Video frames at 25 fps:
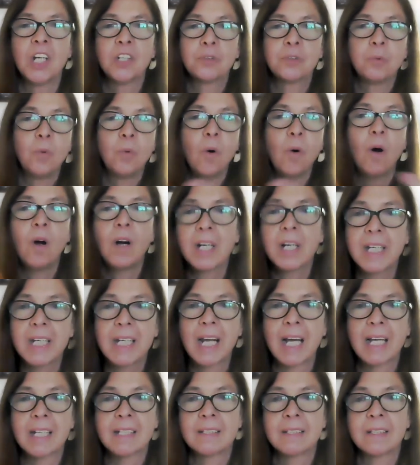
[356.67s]
to
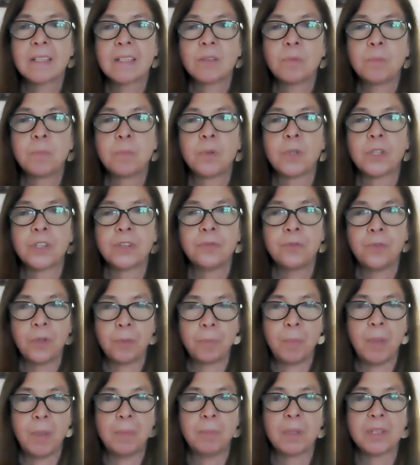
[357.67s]
organize support
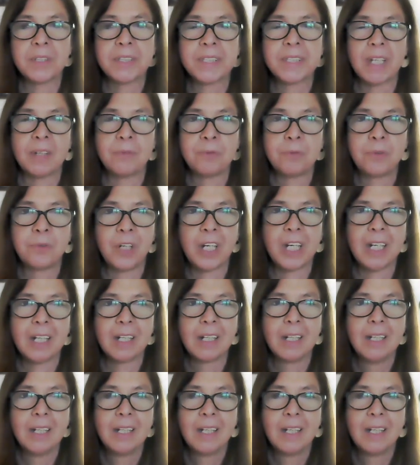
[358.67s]
for people suffering.